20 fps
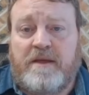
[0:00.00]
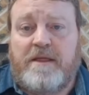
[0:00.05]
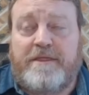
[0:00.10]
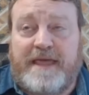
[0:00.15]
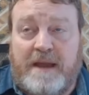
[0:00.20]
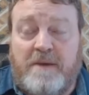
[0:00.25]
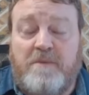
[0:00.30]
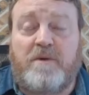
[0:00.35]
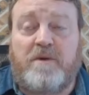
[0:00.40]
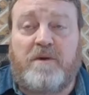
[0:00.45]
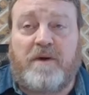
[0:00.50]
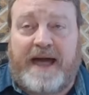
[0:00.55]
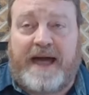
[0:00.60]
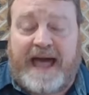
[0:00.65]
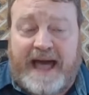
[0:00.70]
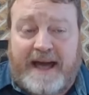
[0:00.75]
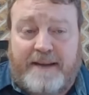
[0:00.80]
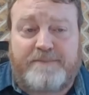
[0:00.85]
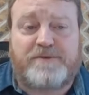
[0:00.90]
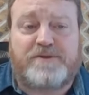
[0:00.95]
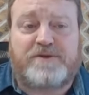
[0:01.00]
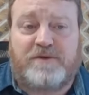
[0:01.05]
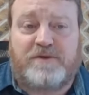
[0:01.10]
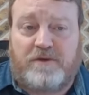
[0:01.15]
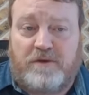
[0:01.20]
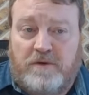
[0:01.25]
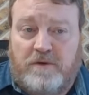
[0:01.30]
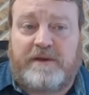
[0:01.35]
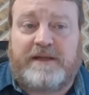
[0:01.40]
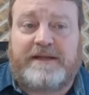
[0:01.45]
They will
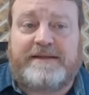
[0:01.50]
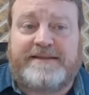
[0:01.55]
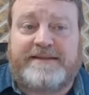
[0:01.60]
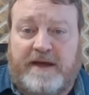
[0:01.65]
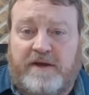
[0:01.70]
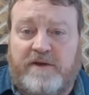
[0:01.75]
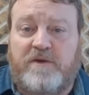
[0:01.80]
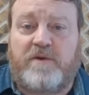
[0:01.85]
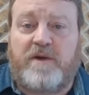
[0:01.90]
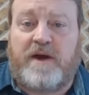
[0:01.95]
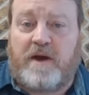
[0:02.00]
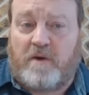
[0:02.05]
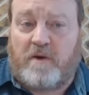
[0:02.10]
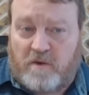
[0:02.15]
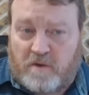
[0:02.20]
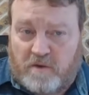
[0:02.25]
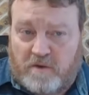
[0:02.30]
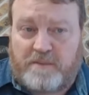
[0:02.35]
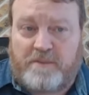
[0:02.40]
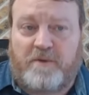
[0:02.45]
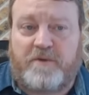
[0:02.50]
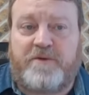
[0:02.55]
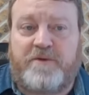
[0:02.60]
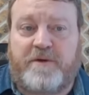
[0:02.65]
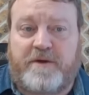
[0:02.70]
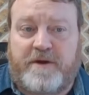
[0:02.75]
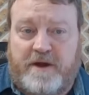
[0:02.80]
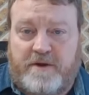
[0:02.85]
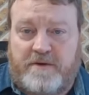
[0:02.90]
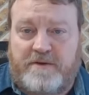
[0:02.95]
absolutely tell you how horrible
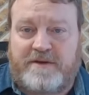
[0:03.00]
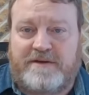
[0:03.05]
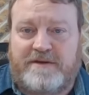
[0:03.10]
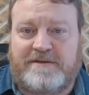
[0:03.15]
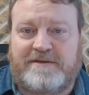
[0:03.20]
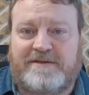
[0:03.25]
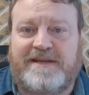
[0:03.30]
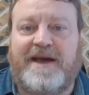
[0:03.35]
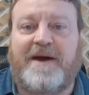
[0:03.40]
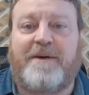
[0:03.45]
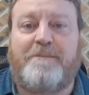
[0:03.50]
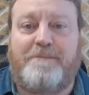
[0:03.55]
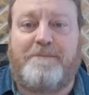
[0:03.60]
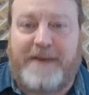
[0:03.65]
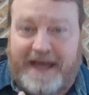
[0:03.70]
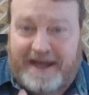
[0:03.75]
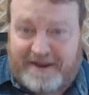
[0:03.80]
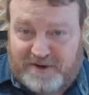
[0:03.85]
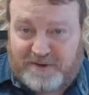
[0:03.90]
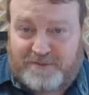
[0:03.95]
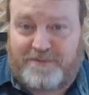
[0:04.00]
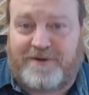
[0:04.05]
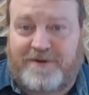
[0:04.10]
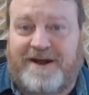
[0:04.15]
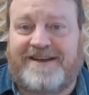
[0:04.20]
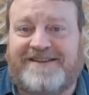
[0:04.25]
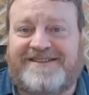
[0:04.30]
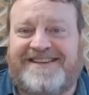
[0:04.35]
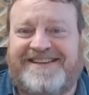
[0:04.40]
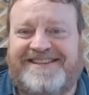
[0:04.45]
your code is, how bad your
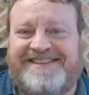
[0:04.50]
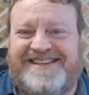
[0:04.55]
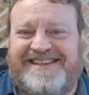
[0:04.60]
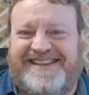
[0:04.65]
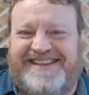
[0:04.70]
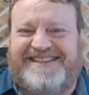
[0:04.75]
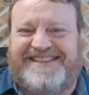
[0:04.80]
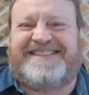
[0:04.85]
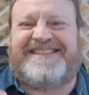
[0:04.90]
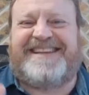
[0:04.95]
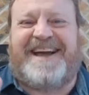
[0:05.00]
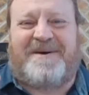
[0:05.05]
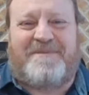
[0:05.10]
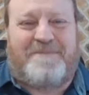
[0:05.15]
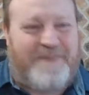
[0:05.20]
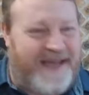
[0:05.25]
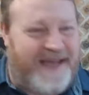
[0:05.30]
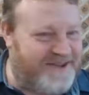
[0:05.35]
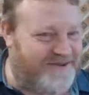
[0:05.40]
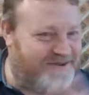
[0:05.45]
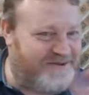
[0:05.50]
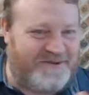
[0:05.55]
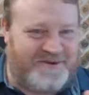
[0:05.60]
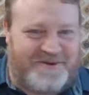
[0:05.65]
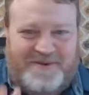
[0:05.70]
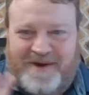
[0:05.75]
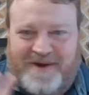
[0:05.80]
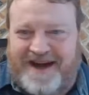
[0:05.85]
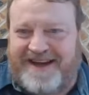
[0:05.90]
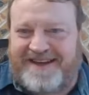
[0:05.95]
process is, how bad your
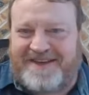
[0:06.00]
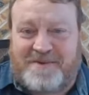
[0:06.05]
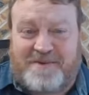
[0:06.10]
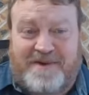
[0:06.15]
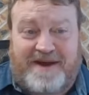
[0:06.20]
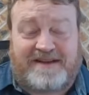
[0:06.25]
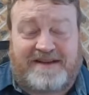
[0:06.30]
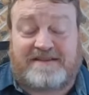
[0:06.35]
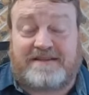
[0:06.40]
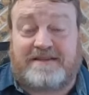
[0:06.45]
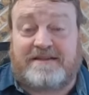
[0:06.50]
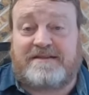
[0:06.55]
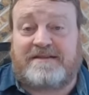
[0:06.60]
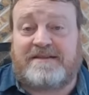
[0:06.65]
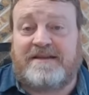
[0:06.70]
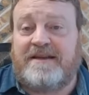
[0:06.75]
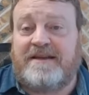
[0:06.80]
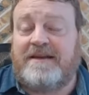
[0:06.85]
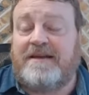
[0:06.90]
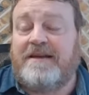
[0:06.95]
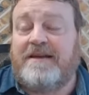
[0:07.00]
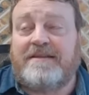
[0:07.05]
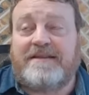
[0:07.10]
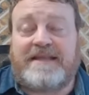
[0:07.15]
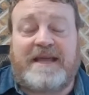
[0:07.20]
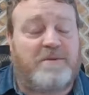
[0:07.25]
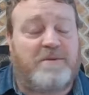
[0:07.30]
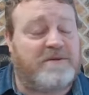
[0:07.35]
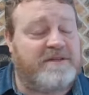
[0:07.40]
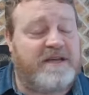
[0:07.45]
UI UX is.
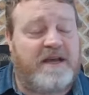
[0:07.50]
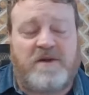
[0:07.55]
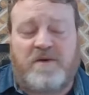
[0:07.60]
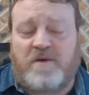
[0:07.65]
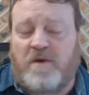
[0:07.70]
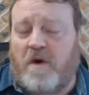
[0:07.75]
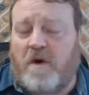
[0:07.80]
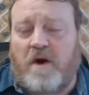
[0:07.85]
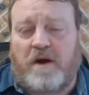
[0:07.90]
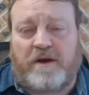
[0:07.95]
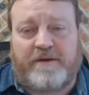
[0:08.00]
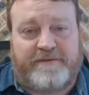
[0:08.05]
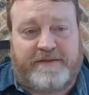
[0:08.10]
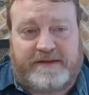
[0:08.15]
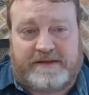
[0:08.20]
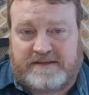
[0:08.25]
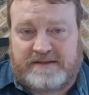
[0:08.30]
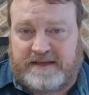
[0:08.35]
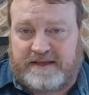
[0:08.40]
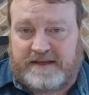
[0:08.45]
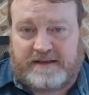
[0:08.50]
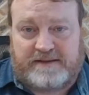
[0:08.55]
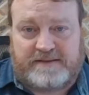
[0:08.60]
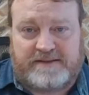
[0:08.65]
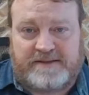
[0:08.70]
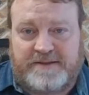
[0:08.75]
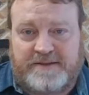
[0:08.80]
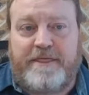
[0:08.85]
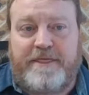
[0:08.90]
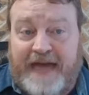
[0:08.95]
They will tell you all of these
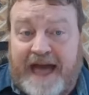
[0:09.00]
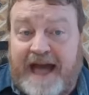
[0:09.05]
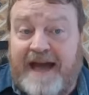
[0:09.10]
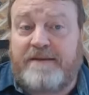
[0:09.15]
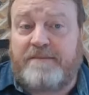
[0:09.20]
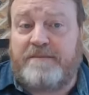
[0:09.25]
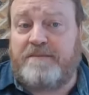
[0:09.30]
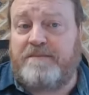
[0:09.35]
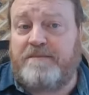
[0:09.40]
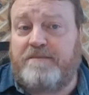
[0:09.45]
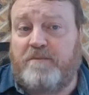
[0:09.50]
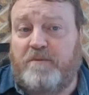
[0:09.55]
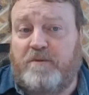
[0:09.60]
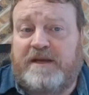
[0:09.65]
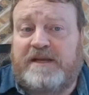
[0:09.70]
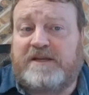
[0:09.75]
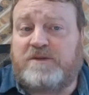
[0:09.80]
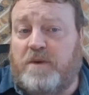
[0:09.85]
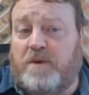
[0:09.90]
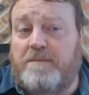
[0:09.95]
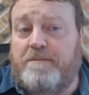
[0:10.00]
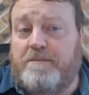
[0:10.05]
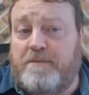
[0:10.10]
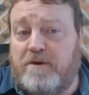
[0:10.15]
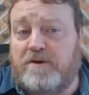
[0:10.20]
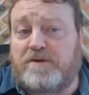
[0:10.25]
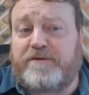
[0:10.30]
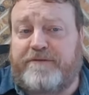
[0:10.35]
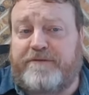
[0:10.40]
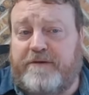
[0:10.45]
things. That is what
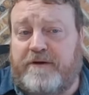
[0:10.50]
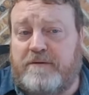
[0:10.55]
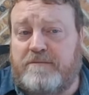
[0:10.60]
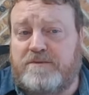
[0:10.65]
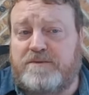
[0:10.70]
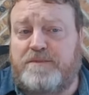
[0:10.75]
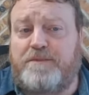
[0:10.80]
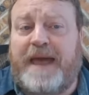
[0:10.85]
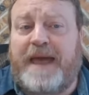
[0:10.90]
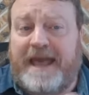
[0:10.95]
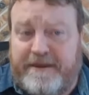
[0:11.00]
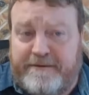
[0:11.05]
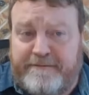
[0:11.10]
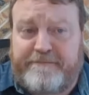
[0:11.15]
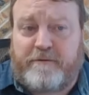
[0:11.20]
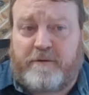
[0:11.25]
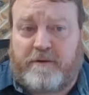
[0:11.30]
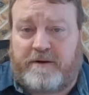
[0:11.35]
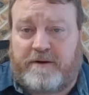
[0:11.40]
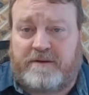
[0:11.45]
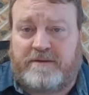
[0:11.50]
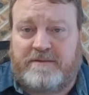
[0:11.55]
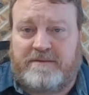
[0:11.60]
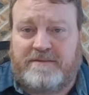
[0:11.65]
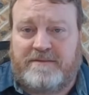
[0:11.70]
most firms pay for.